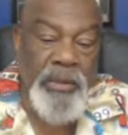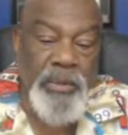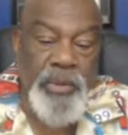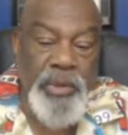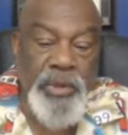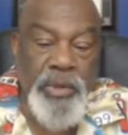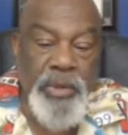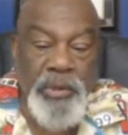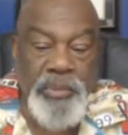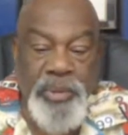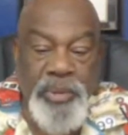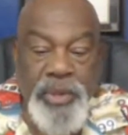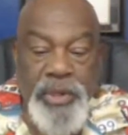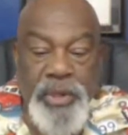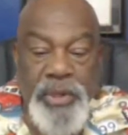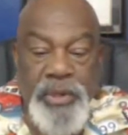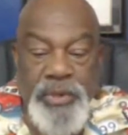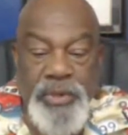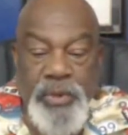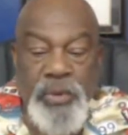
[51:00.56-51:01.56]
woman?
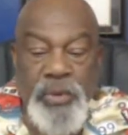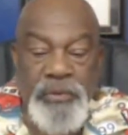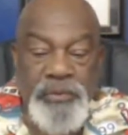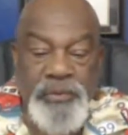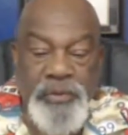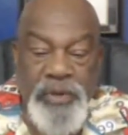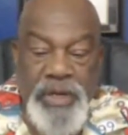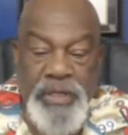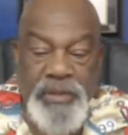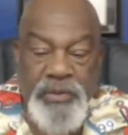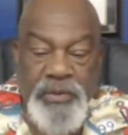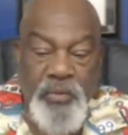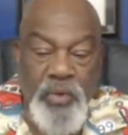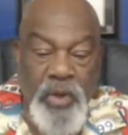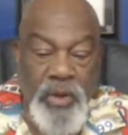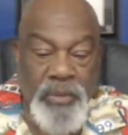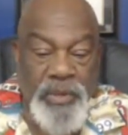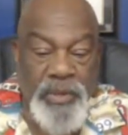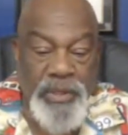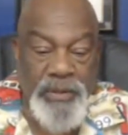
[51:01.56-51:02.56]
How do
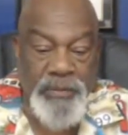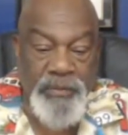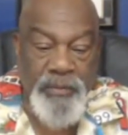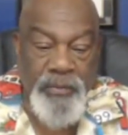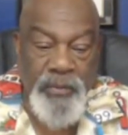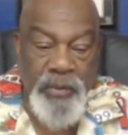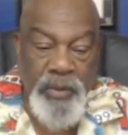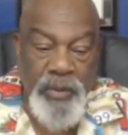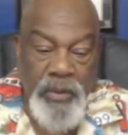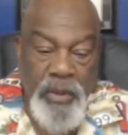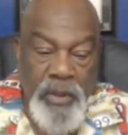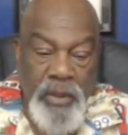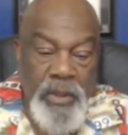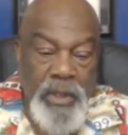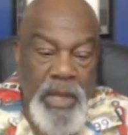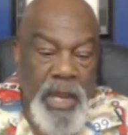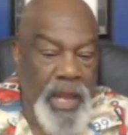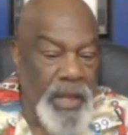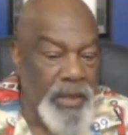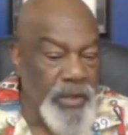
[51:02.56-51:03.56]
you expect to be
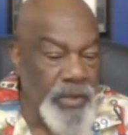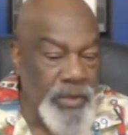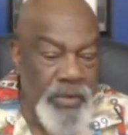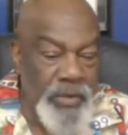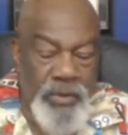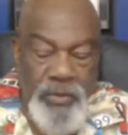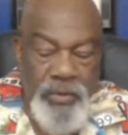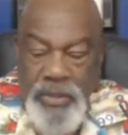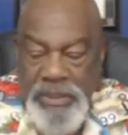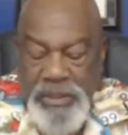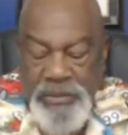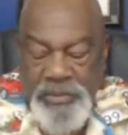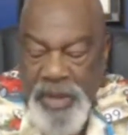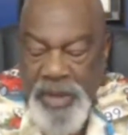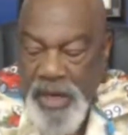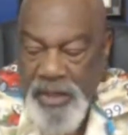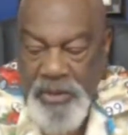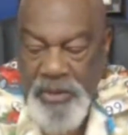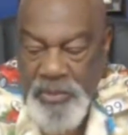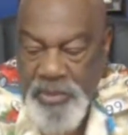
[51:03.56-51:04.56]
able to show her that you're
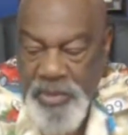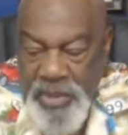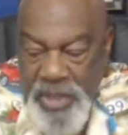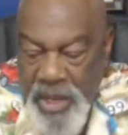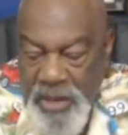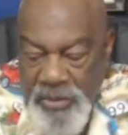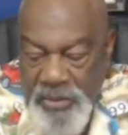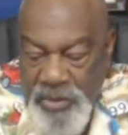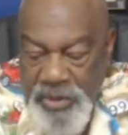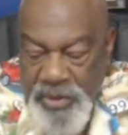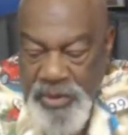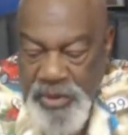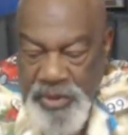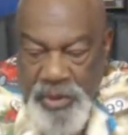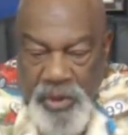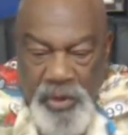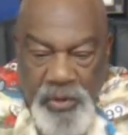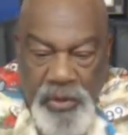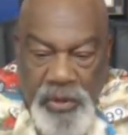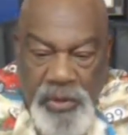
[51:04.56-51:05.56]
strong enough
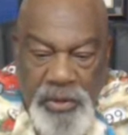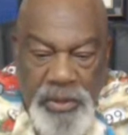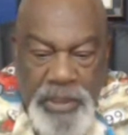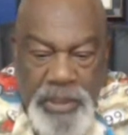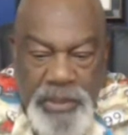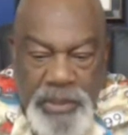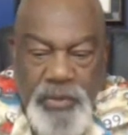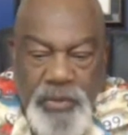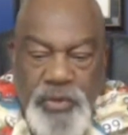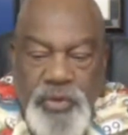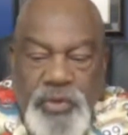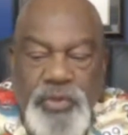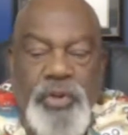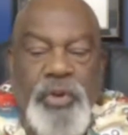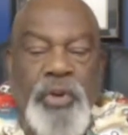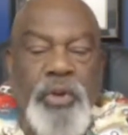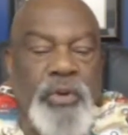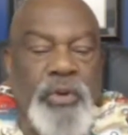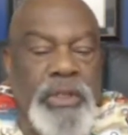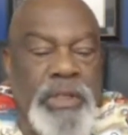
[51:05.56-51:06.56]
to get her to
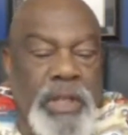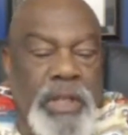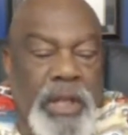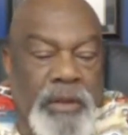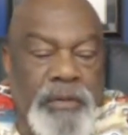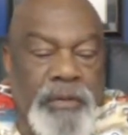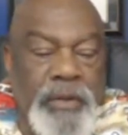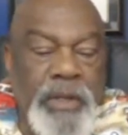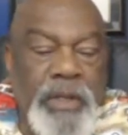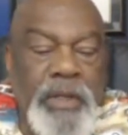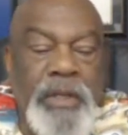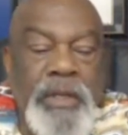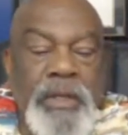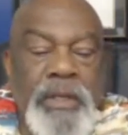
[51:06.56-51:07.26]
be your woman?